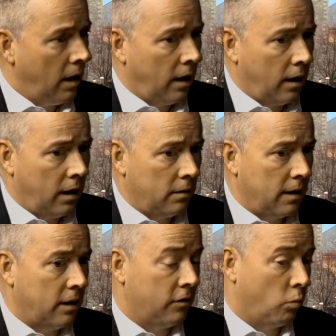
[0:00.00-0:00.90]

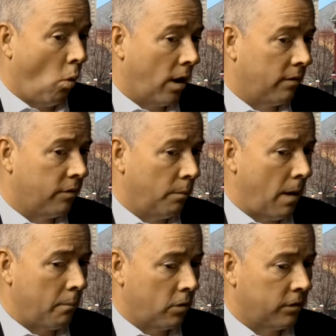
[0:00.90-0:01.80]
And he's one of the
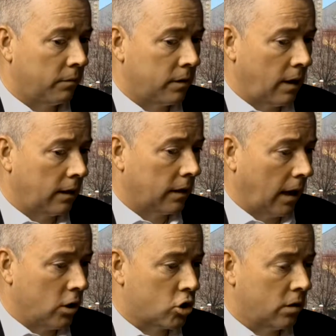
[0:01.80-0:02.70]
members of the
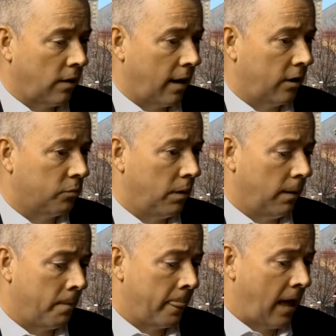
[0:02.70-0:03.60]
delegation that has
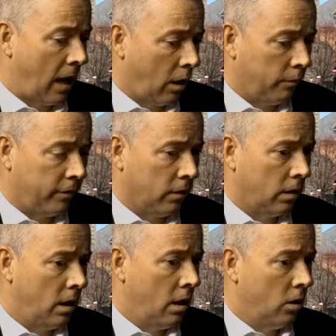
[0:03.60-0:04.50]
been helpful
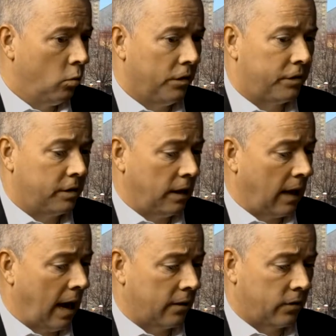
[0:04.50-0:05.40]
with sitting
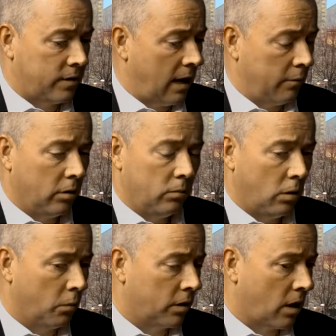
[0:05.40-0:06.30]
at the table
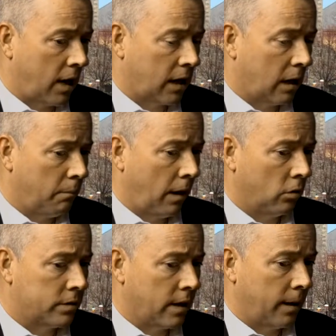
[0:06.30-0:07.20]
when we're talking
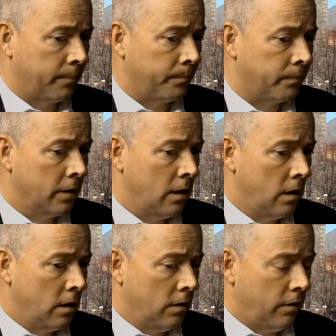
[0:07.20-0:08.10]
about
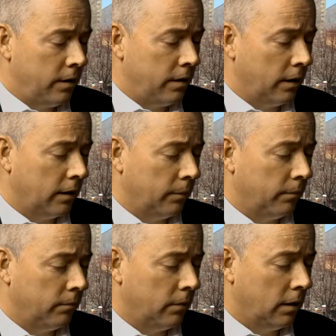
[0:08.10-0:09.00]

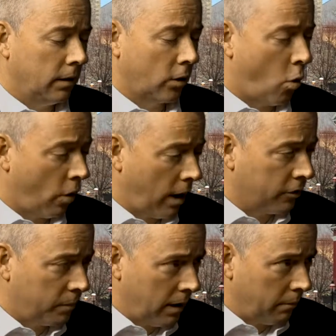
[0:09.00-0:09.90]
the
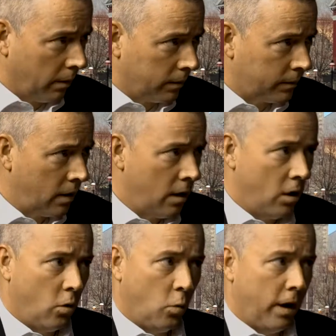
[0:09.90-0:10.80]
courthouse being built,
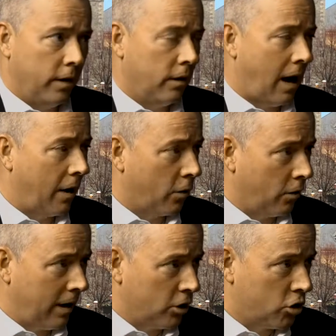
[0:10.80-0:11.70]
when other
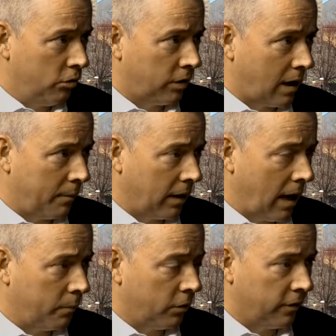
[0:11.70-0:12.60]
issues are coming
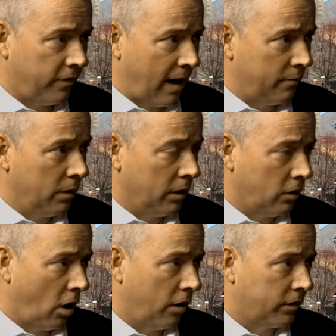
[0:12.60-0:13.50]
up with the $5 million
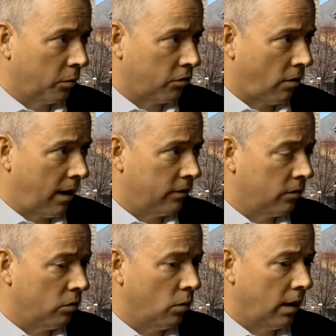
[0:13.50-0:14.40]
that we're trying
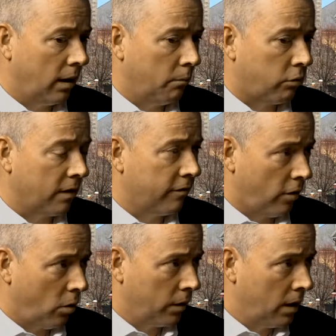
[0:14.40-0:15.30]
to bring
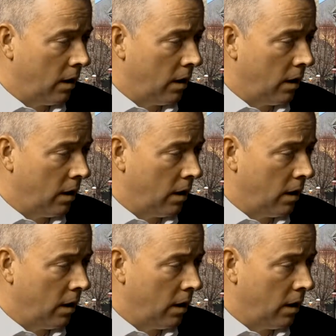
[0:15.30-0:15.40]
forward